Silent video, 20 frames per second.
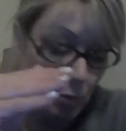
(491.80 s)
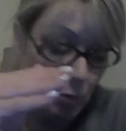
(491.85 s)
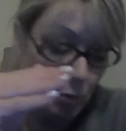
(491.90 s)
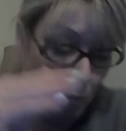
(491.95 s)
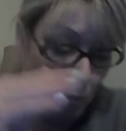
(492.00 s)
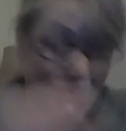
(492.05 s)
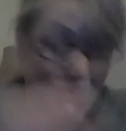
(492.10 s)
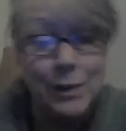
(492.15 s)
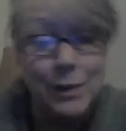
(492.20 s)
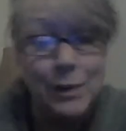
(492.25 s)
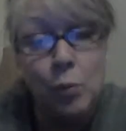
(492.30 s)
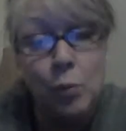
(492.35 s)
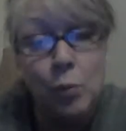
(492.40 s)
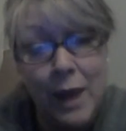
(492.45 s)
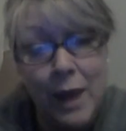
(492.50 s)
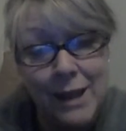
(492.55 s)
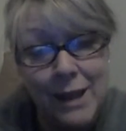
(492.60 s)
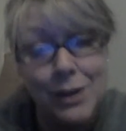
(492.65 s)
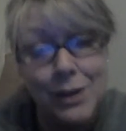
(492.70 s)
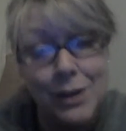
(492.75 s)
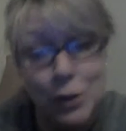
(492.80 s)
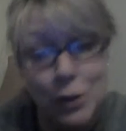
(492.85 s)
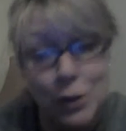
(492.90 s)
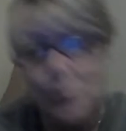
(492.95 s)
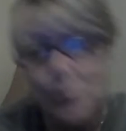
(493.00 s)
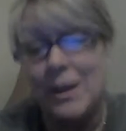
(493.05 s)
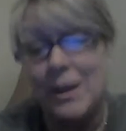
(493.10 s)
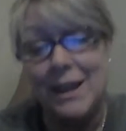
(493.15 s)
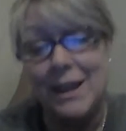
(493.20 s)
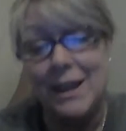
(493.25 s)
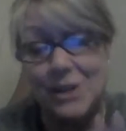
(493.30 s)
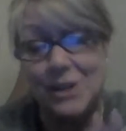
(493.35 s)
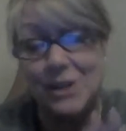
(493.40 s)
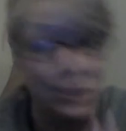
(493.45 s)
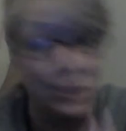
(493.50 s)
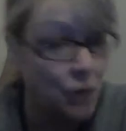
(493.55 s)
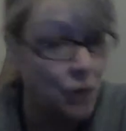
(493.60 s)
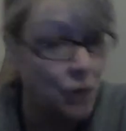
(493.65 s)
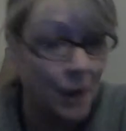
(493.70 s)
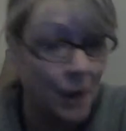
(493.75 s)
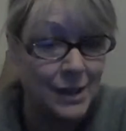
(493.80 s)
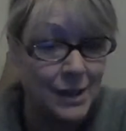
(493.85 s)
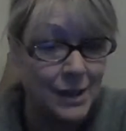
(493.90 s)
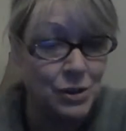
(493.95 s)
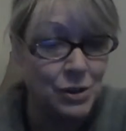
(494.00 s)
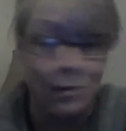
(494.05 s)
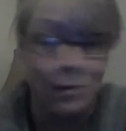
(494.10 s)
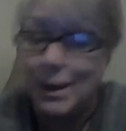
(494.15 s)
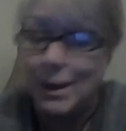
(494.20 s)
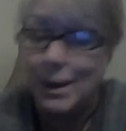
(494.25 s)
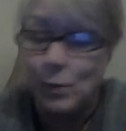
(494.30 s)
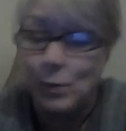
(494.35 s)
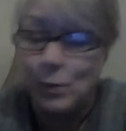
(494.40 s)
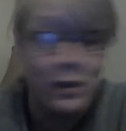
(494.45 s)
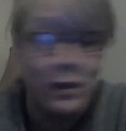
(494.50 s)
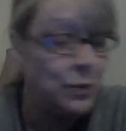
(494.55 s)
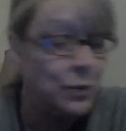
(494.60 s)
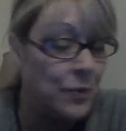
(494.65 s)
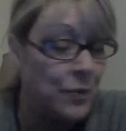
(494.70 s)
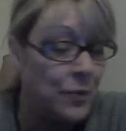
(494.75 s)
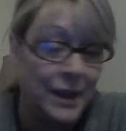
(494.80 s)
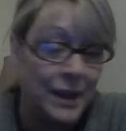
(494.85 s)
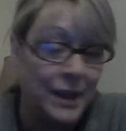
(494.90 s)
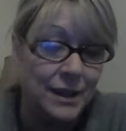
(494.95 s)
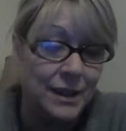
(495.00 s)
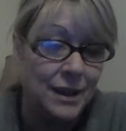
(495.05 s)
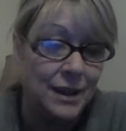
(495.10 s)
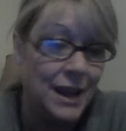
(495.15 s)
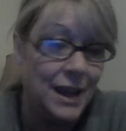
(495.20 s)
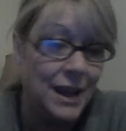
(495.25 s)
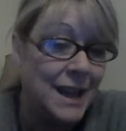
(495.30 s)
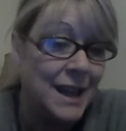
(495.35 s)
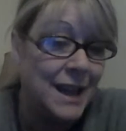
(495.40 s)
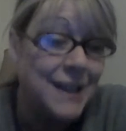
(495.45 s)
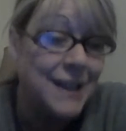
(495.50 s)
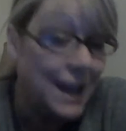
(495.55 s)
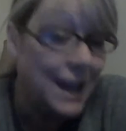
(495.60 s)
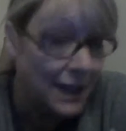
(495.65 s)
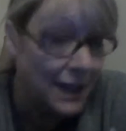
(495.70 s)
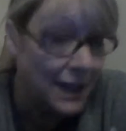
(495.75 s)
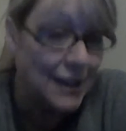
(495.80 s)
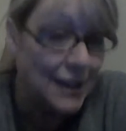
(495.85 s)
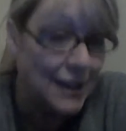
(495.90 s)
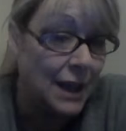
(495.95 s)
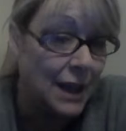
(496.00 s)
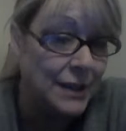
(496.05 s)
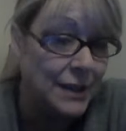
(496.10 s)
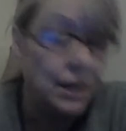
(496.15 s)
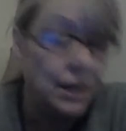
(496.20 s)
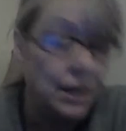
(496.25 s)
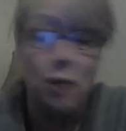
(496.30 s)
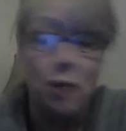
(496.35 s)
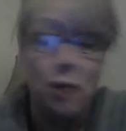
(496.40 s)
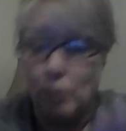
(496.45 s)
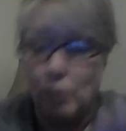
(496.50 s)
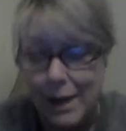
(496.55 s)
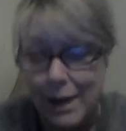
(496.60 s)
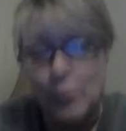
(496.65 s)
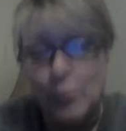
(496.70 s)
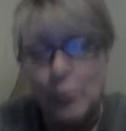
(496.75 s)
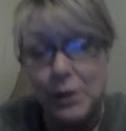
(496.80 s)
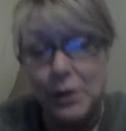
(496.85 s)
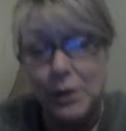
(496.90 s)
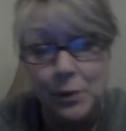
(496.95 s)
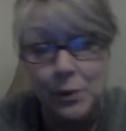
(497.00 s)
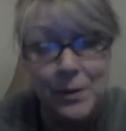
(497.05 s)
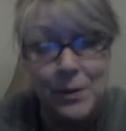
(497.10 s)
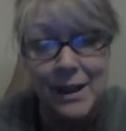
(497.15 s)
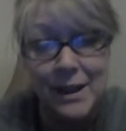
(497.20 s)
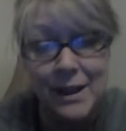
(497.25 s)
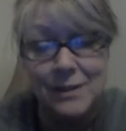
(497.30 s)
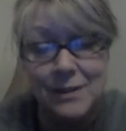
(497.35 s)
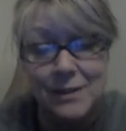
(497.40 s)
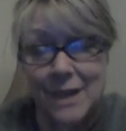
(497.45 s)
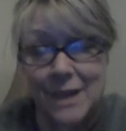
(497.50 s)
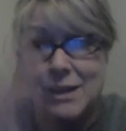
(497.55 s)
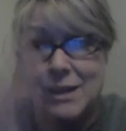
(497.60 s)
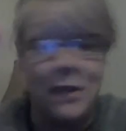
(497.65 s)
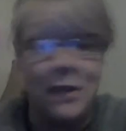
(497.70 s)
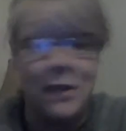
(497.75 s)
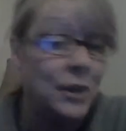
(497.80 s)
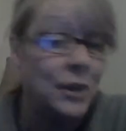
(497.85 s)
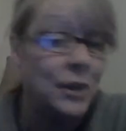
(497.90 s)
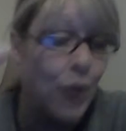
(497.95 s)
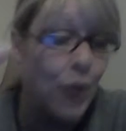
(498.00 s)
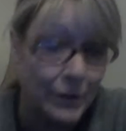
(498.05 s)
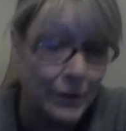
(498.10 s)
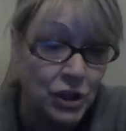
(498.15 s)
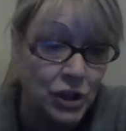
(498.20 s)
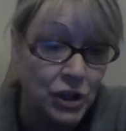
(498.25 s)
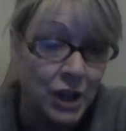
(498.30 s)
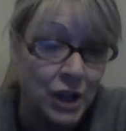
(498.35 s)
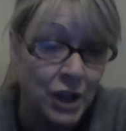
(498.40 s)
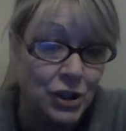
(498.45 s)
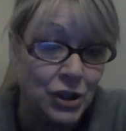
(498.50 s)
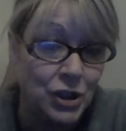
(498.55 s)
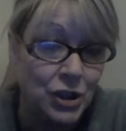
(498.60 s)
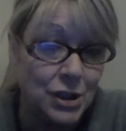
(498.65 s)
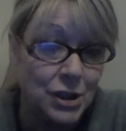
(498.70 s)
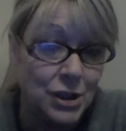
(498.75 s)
right when you think it's the darkest, right when you think it can't get light, right when you think that nothing will ever change,